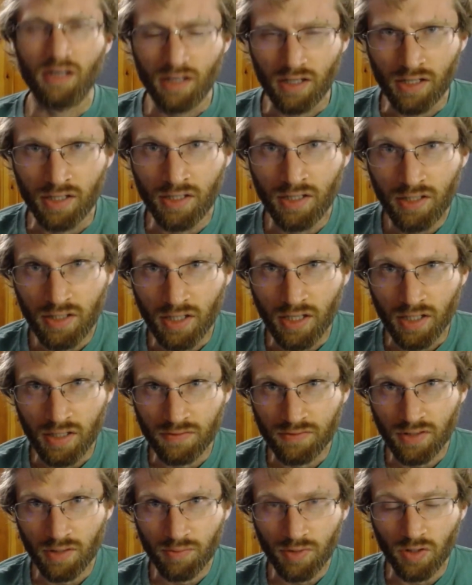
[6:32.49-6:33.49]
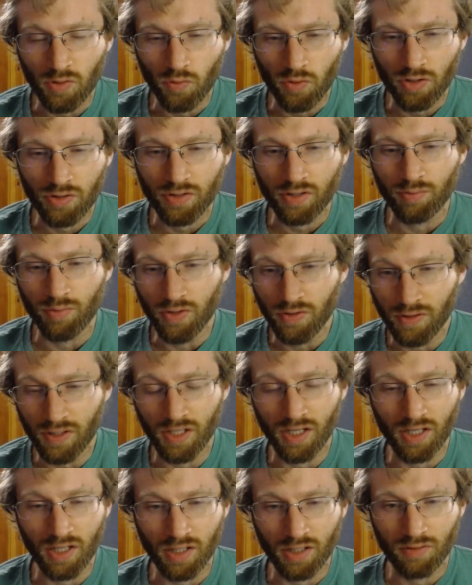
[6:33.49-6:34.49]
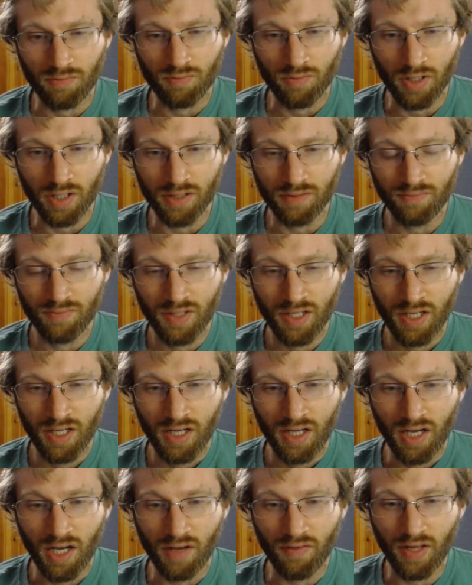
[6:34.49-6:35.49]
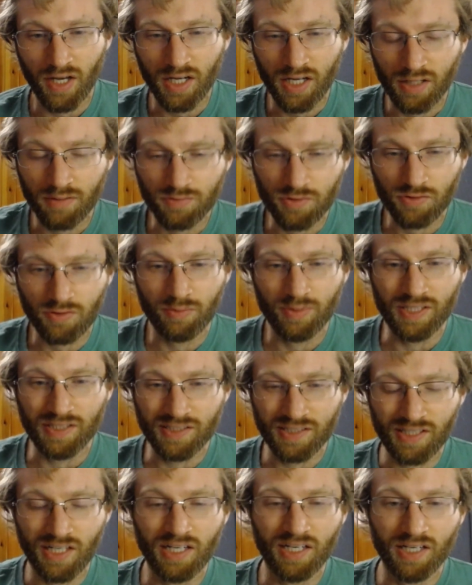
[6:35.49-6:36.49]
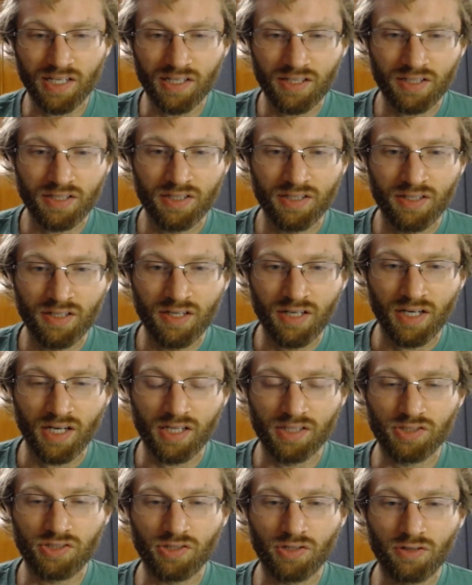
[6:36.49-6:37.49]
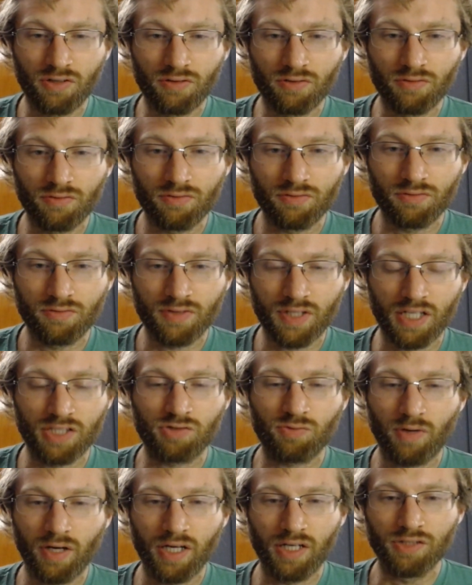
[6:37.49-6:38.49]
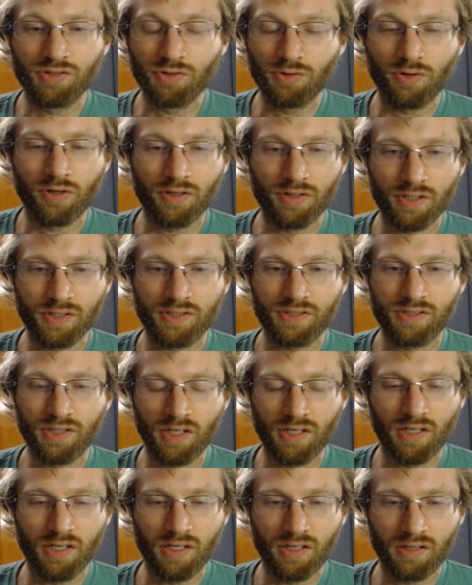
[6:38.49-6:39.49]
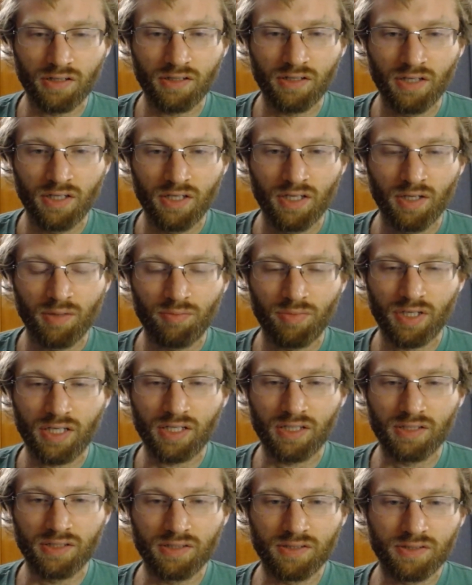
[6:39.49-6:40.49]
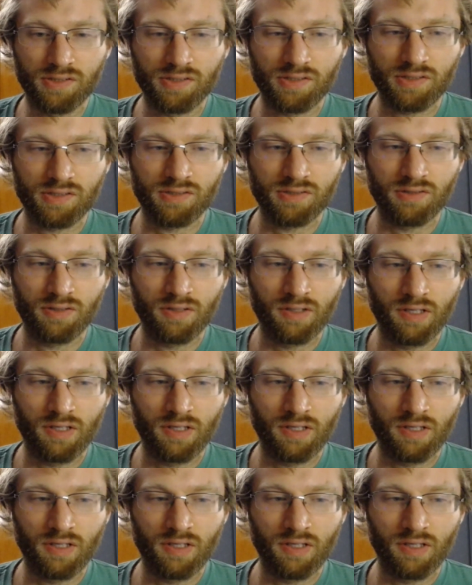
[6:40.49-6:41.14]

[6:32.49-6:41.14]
I need to have something worth communicating, right? And that comes from inside. And so that's why I do all this studying, because